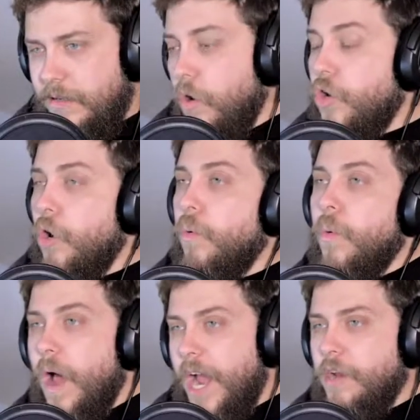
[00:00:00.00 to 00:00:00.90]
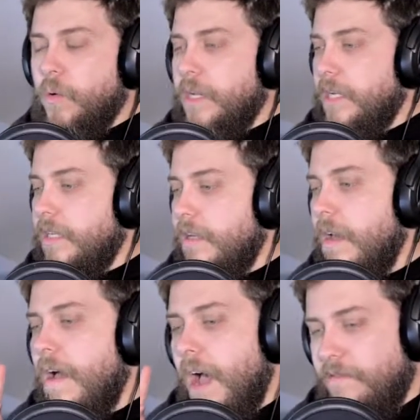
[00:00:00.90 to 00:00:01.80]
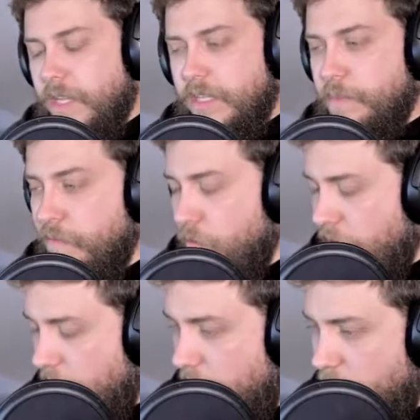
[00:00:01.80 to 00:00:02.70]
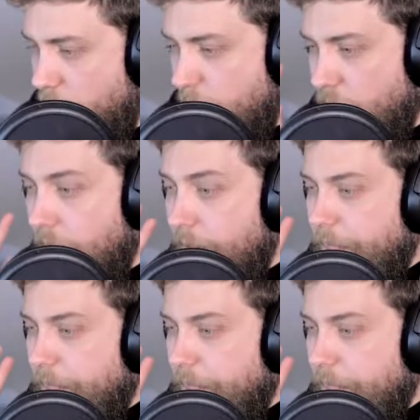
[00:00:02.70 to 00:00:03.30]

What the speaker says: Or no, I know what it does. I've done this before, now I remember.